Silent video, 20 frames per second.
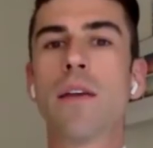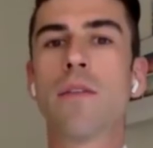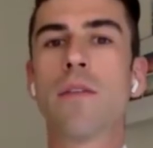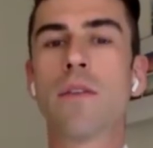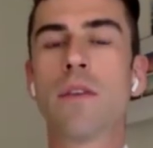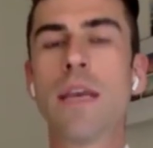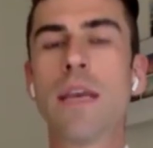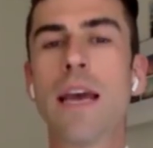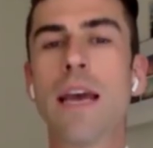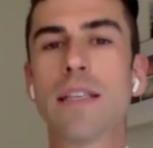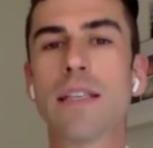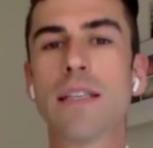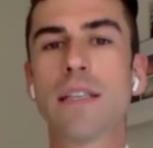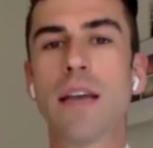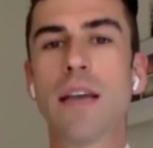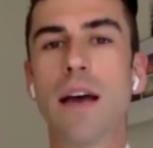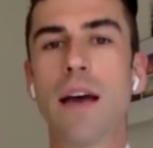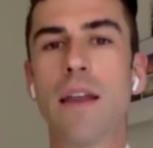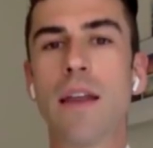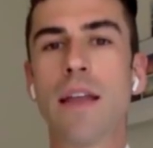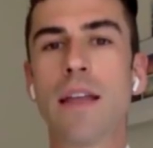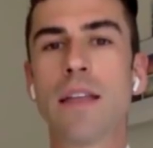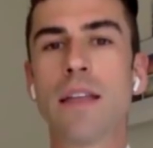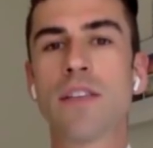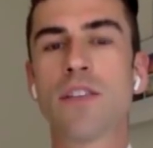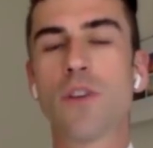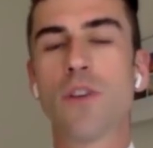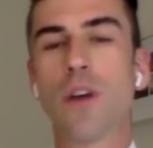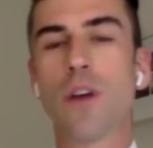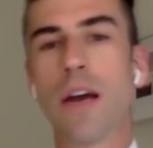Yes, that's a
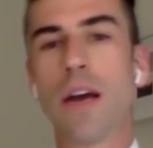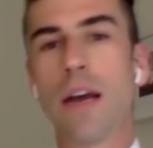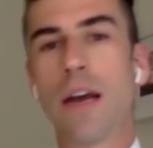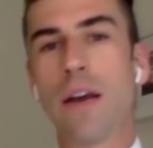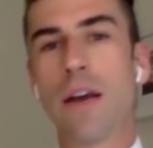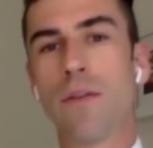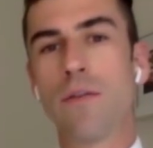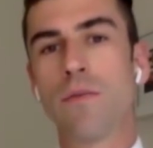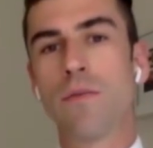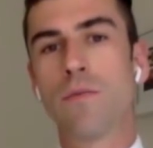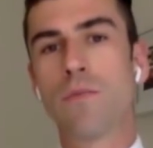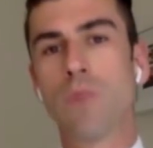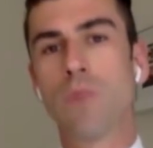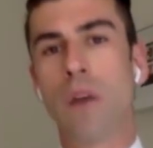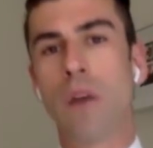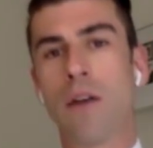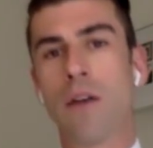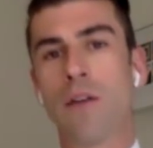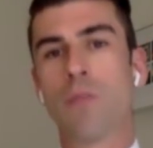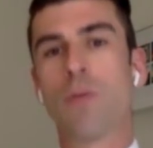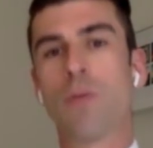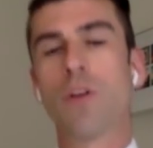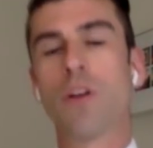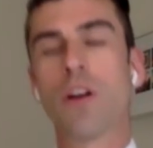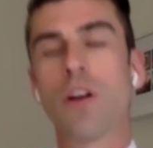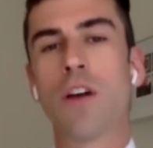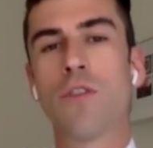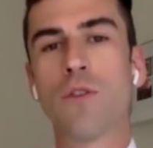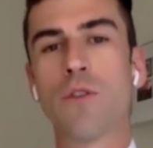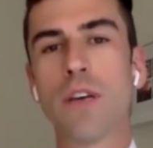story I reported
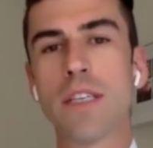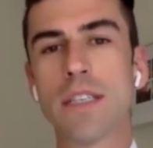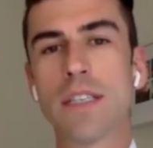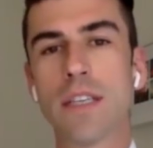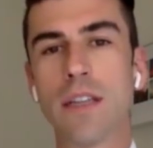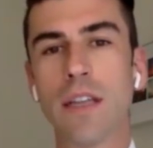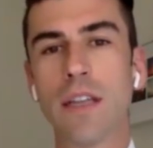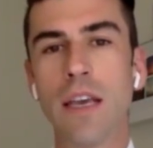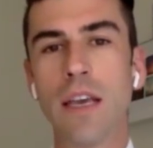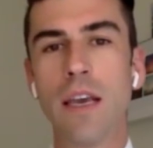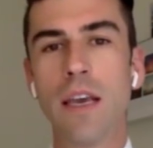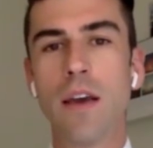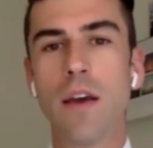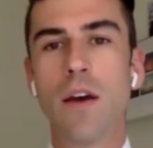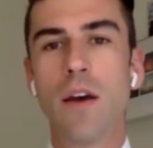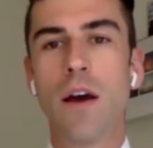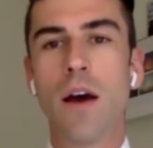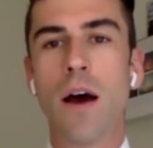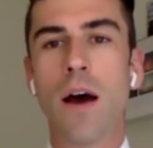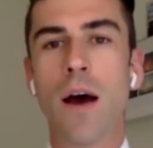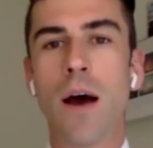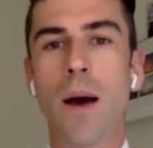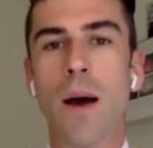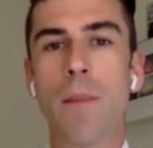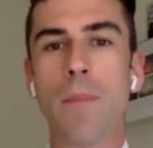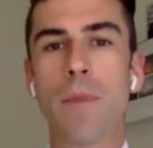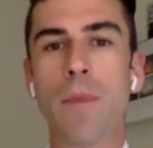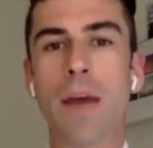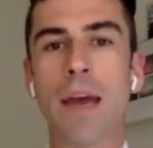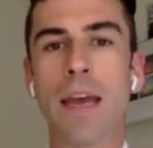on recently.
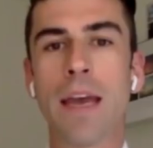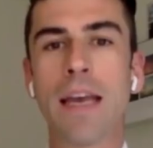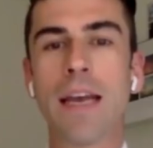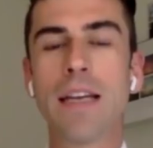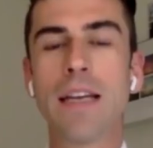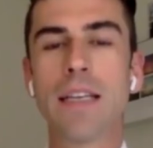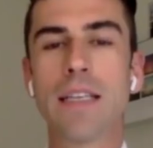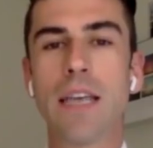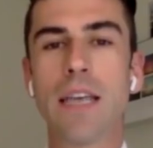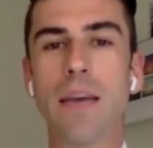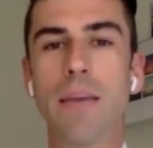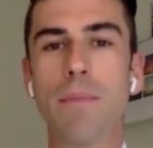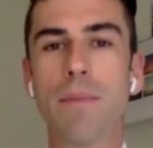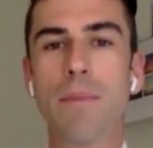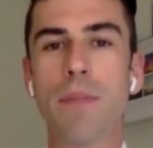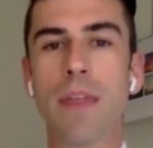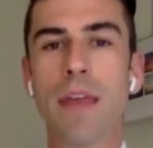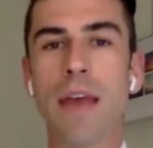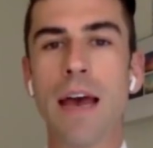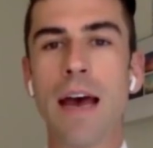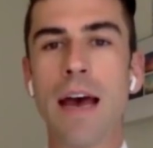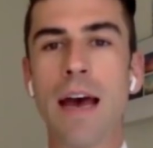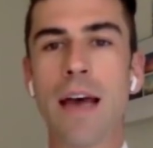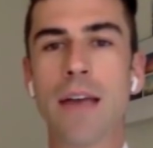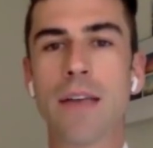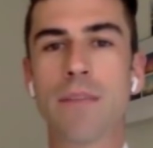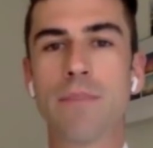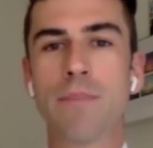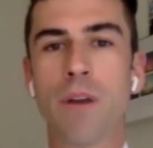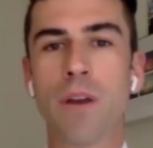I got a tip
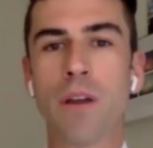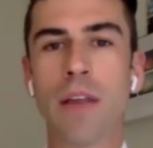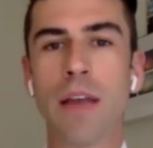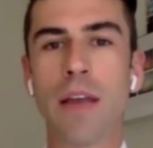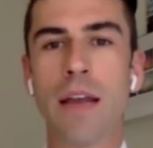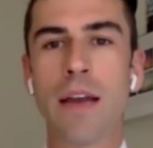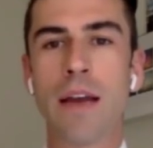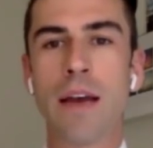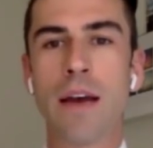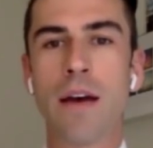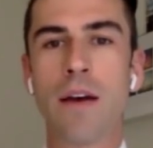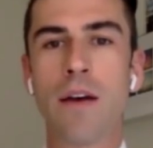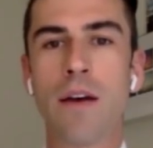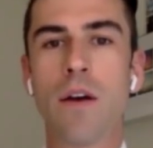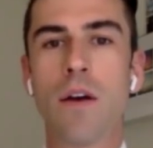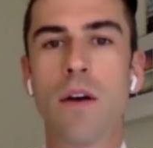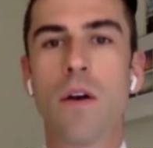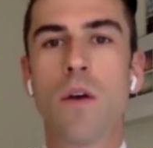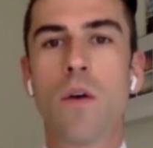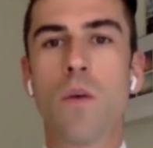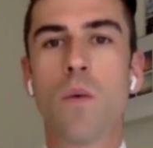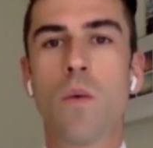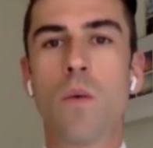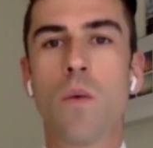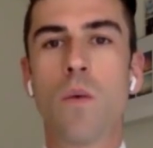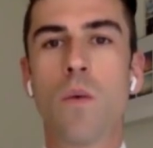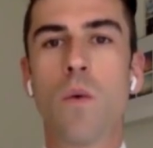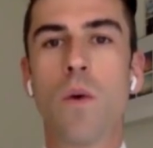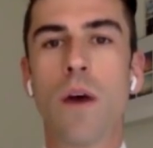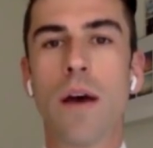that Barletta
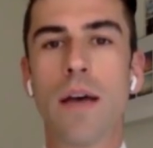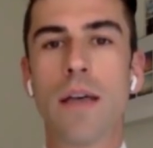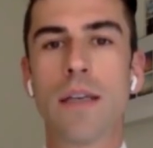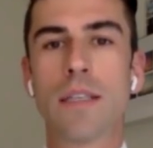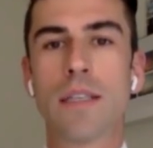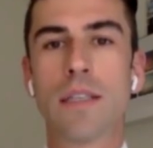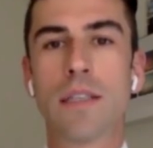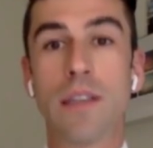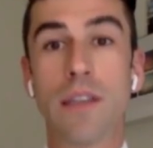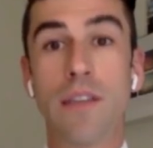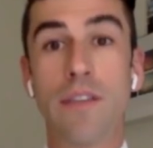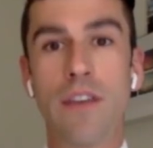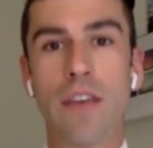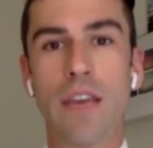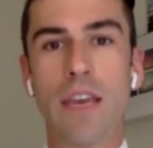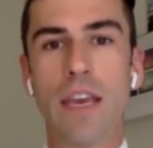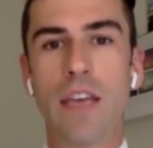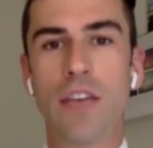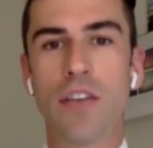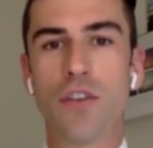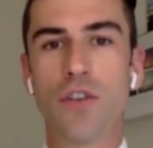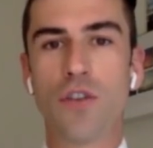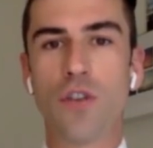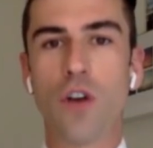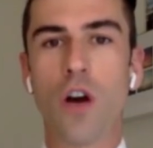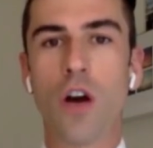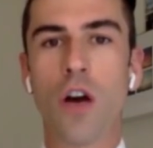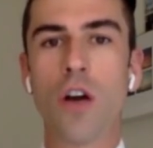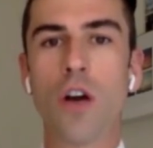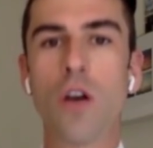was living in
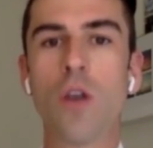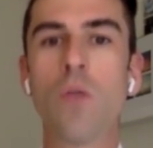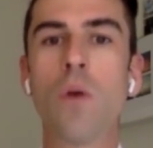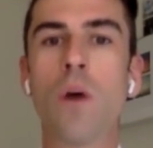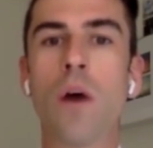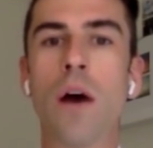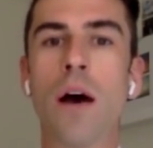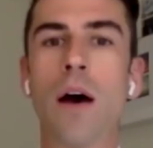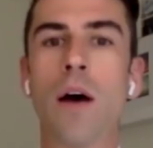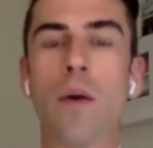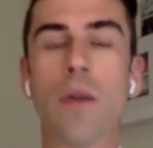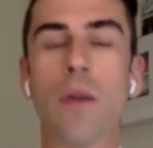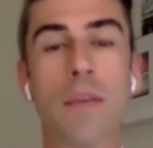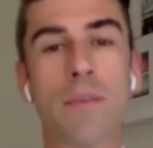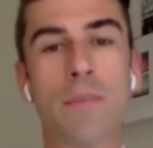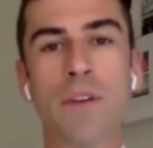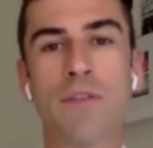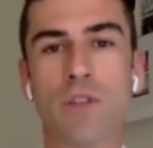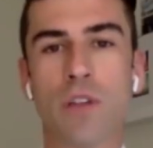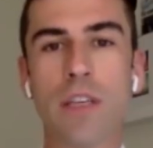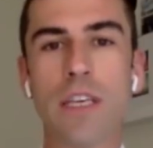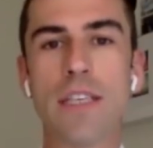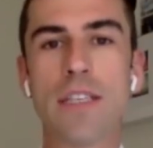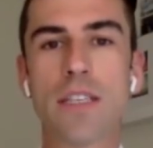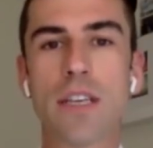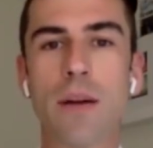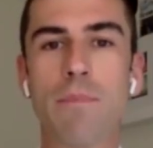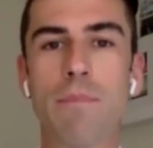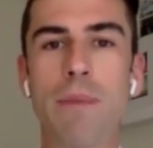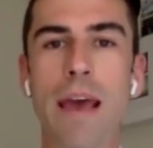Toronto. He'd been released
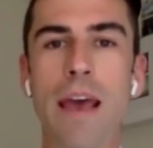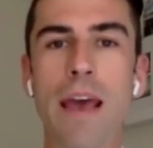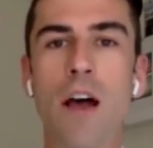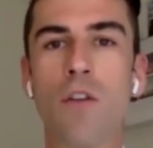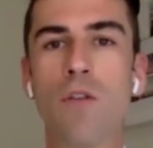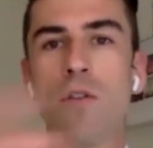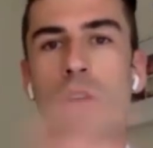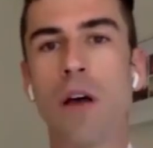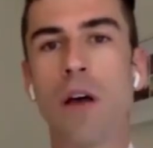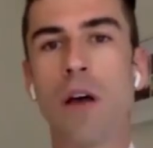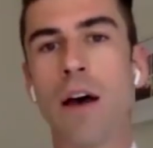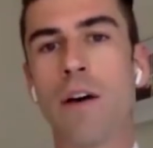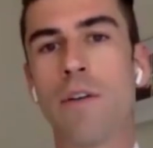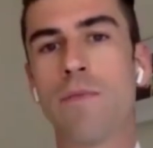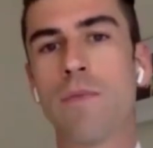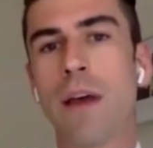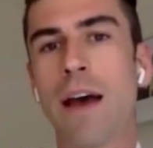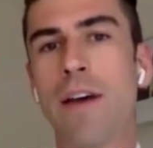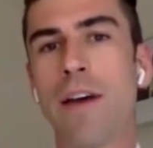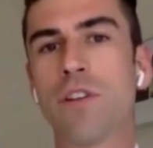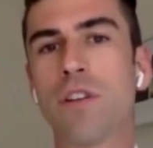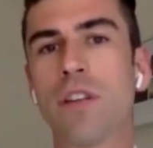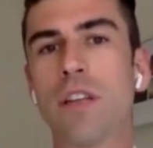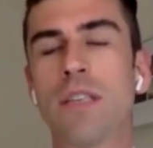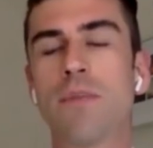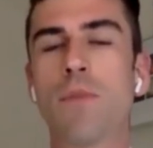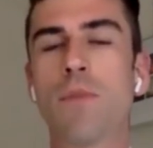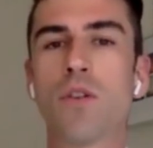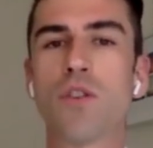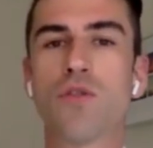on bail after
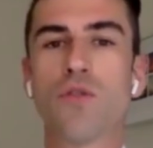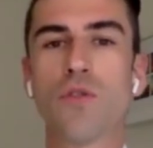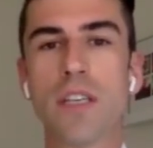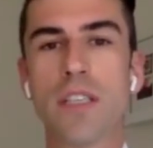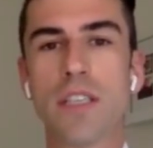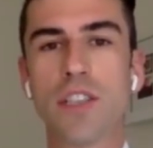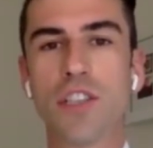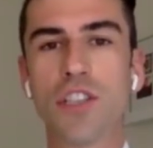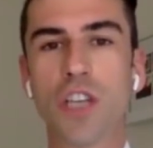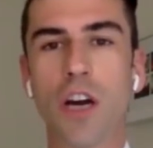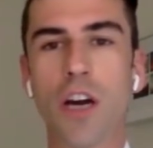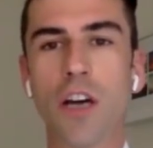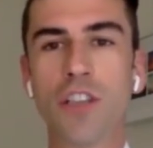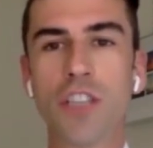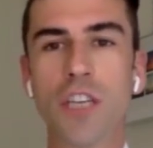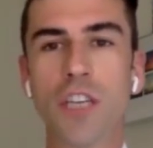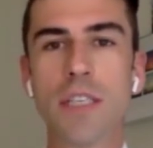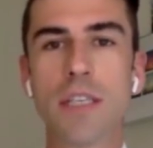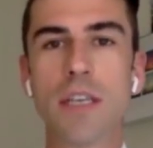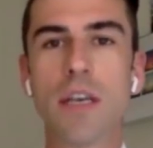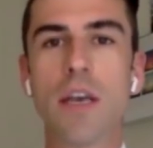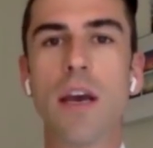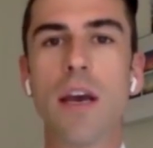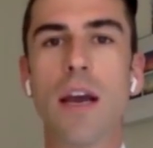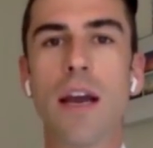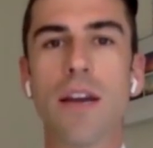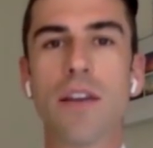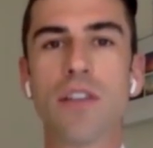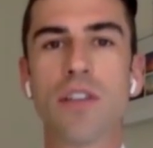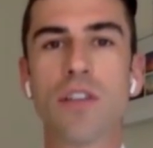these most recent charges.
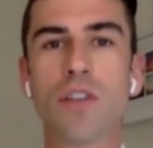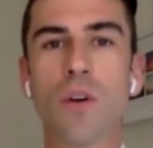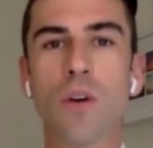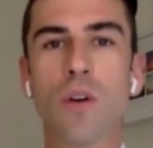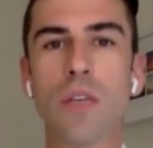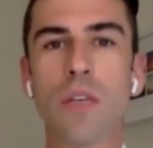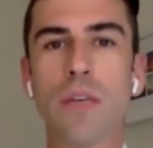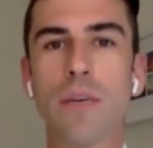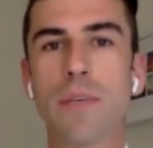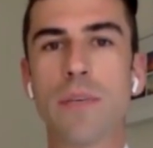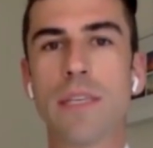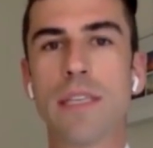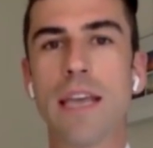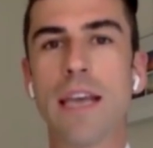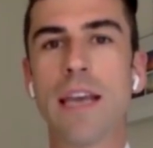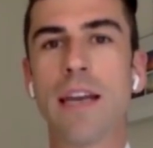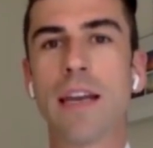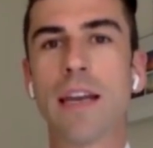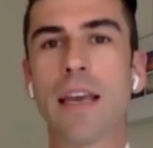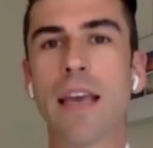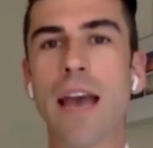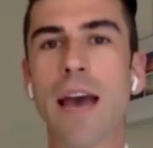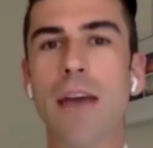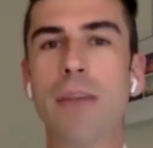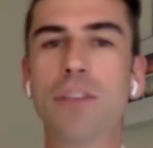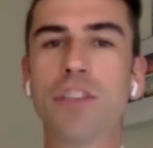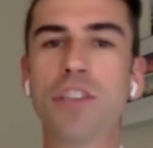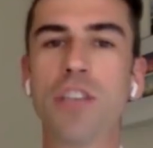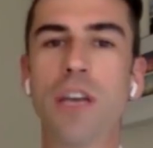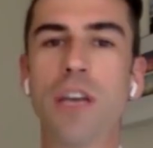And I was told he was staying in a
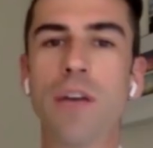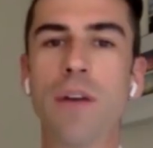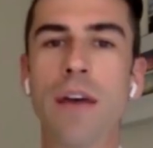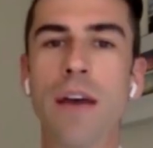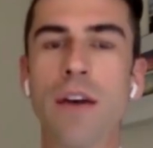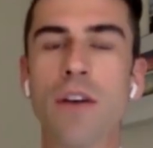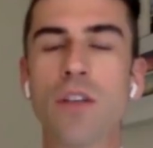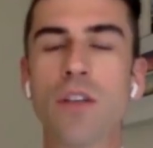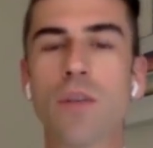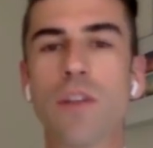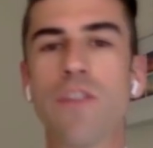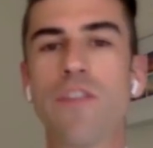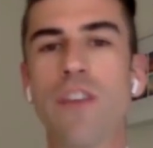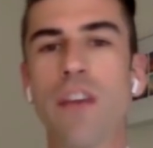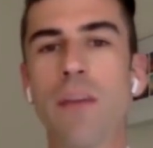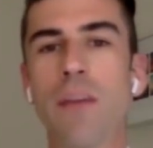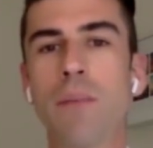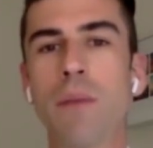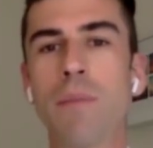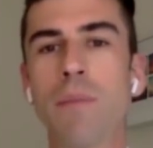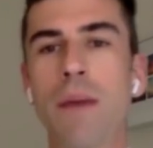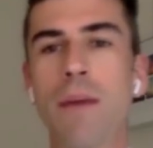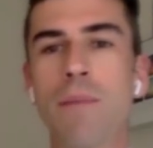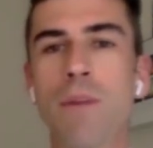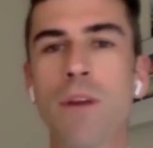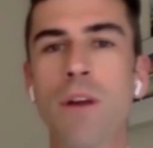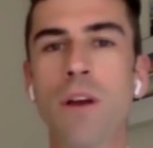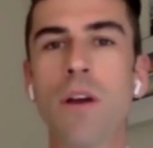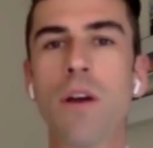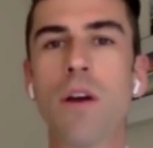Cabbagetown house with a family
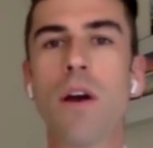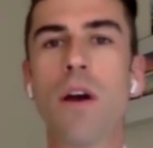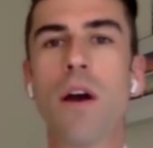member.